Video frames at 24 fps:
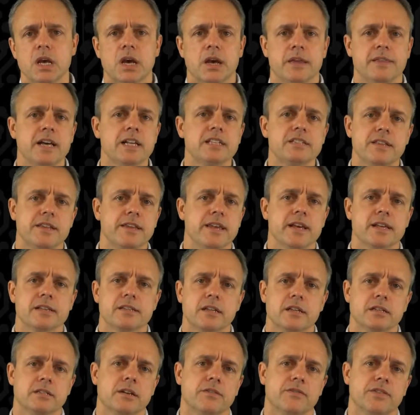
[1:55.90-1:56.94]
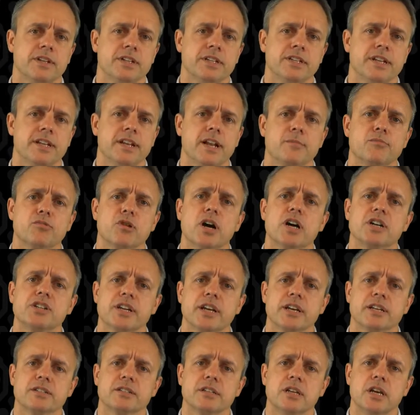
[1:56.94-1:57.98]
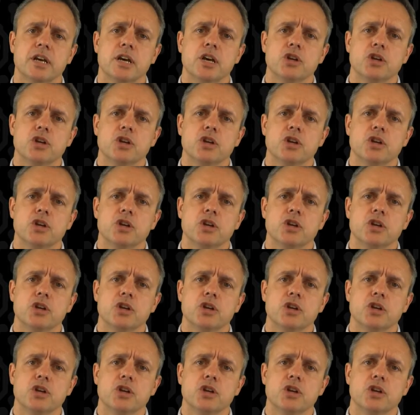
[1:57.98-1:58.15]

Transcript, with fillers: And that's the essence of any data projects.